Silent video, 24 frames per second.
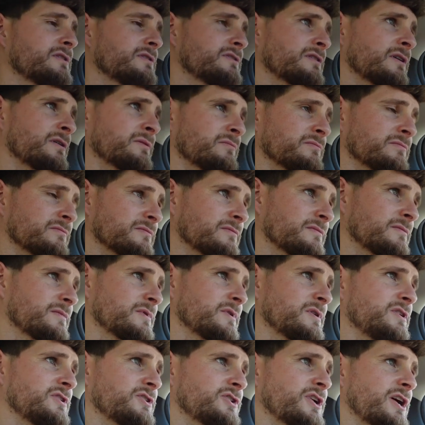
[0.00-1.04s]

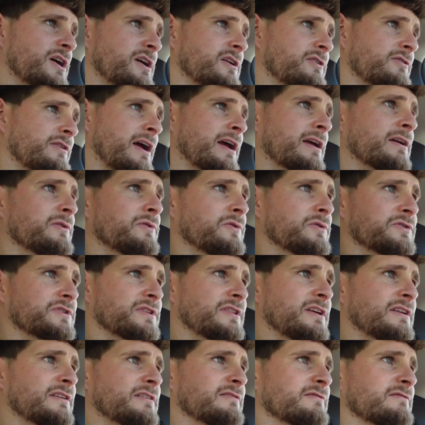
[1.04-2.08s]
Don't check your angles
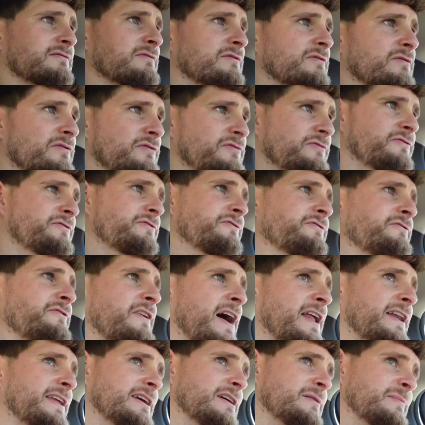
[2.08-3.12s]
and then
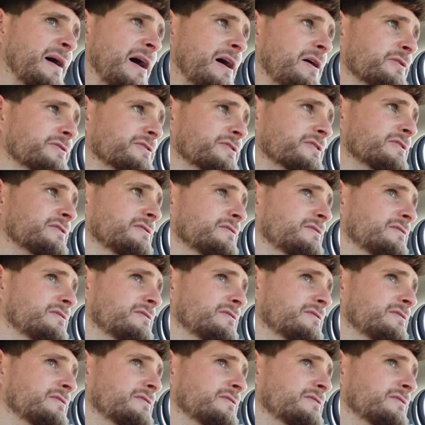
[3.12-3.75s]
fanny about,